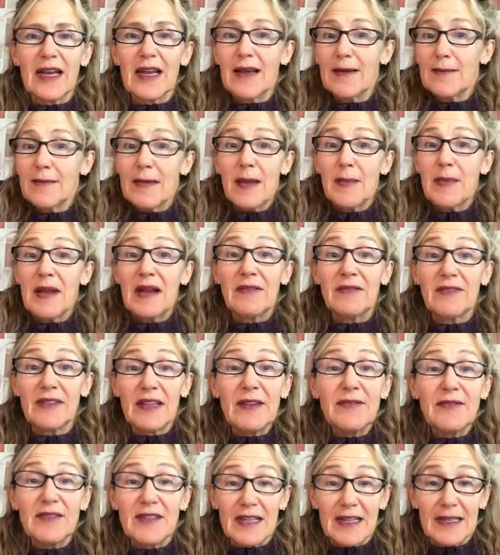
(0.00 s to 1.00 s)
And
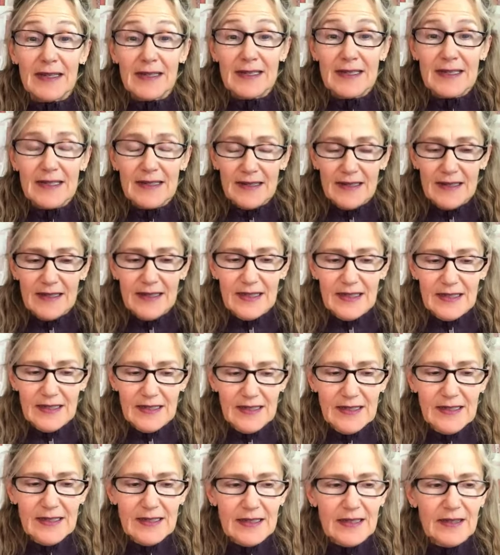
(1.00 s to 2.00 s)
I've lived it.
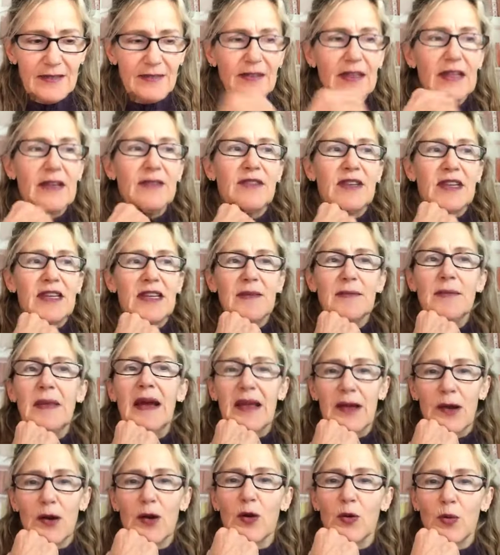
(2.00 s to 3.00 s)
I've lived it
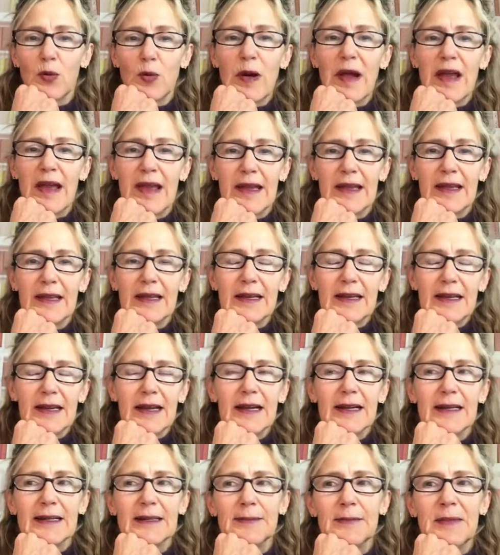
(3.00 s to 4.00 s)
in my own way
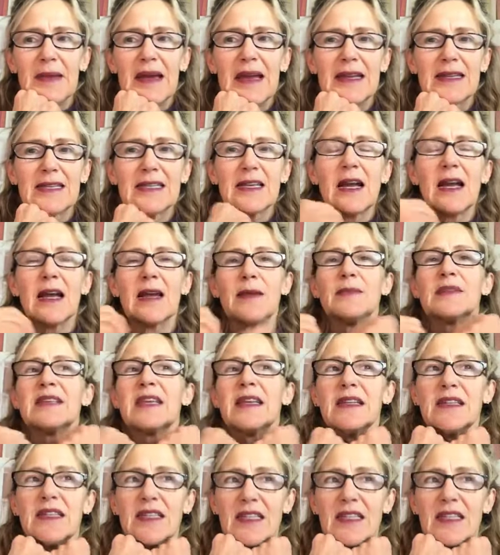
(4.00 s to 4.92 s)
at times.